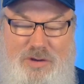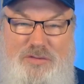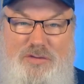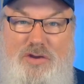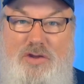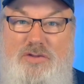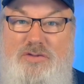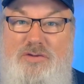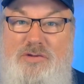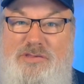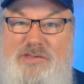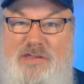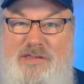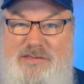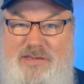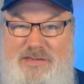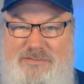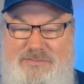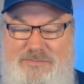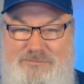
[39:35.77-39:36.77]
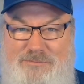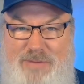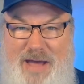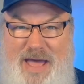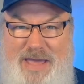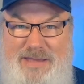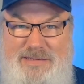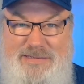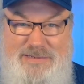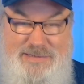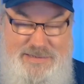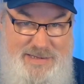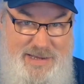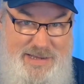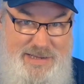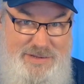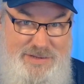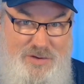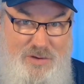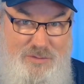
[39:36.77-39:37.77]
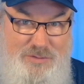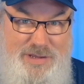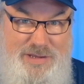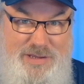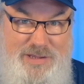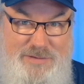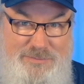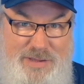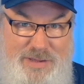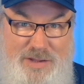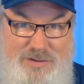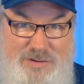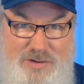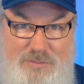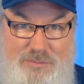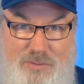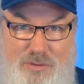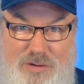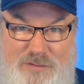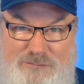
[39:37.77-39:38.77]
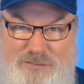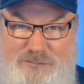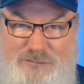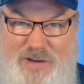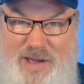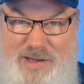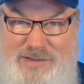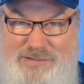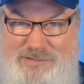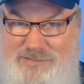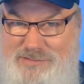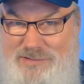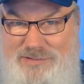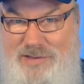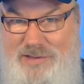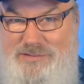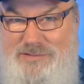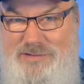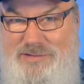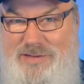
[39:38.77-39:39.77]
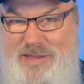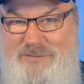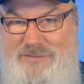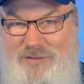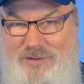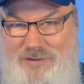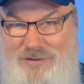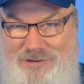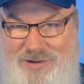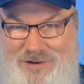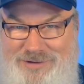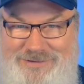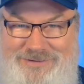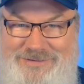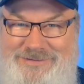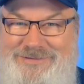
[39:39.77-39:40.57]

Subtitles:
the good news is by tonight, Tony can be on your board of advisors. It doesn't take very long.